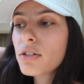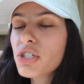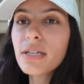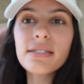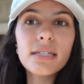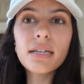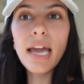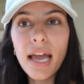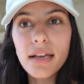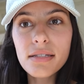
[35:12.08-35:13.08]
just in
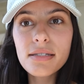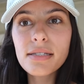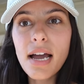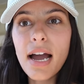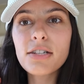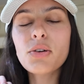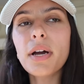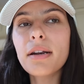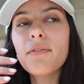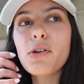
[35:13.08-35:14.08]
case I don't
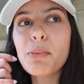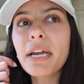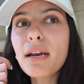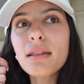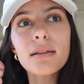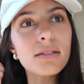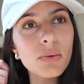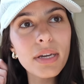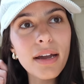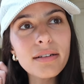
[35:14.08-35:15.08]
end up filming anything this
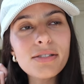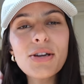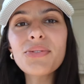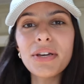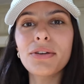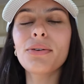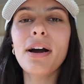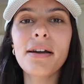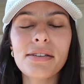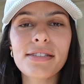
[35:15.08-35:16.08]
weekend. So thank you
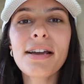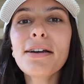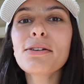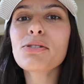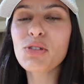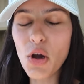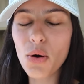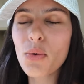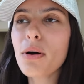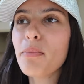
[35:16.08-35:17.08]
guys
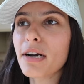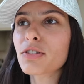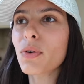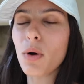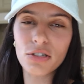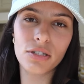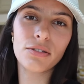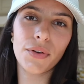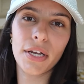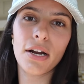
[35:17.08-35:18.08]
so much for watching
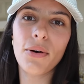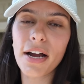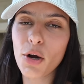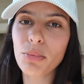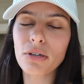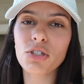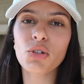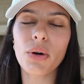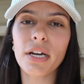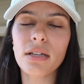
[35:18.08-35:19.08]
this video. I hope you
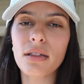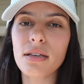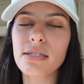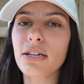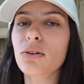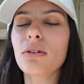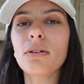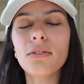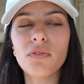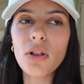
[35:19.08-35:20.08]
enjoyed this
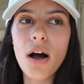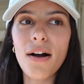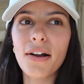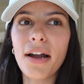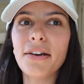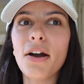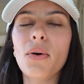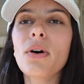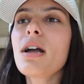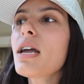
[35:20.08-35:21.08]
little vlog. I
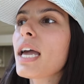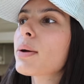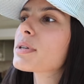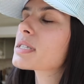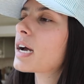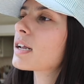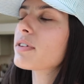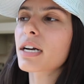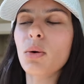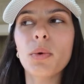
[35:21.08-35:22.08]
know it was kind of
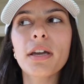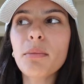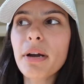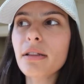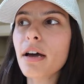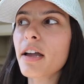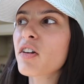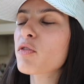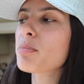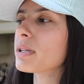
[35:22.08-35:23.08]
like a week in my
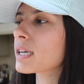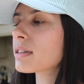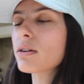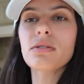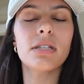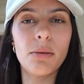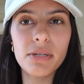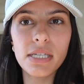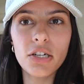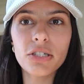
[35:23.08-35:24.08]
life, but like little
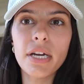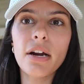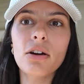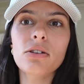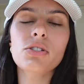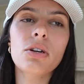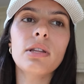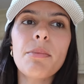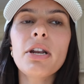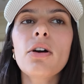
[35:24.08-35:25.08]
snippets here and there. So
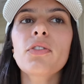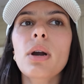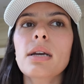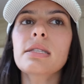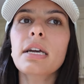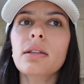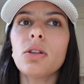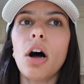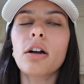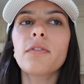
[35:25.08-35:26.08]
let me know if you guys like
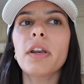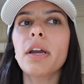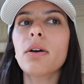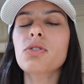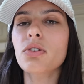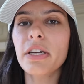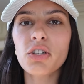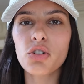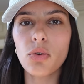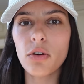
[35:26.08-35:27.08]
long videos or like
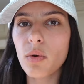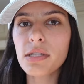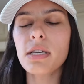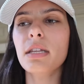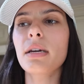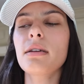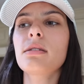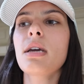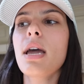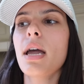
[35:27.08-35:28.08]
shorter ones like
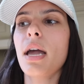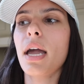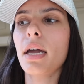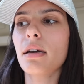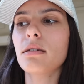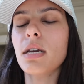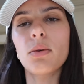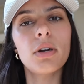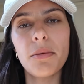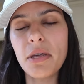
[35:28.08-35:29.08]
this. And I
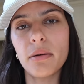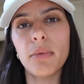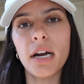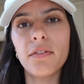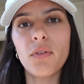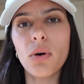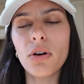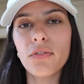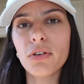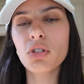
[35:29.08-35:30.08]
will keep that in mind
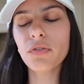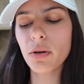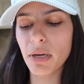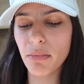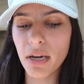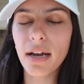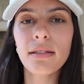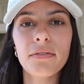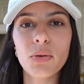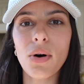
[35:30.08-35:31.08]
for future filming. But I
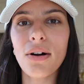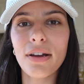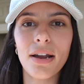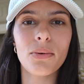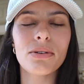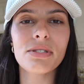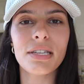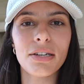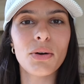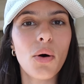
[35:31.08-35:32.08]
love you all, and I will
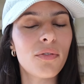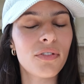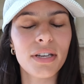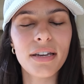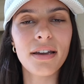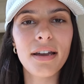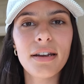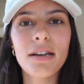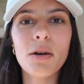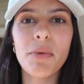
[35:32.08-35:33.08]
see you hopefully
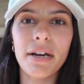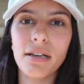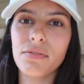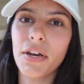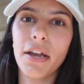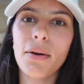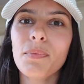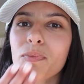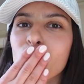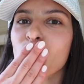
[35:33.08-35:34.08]
in my next video.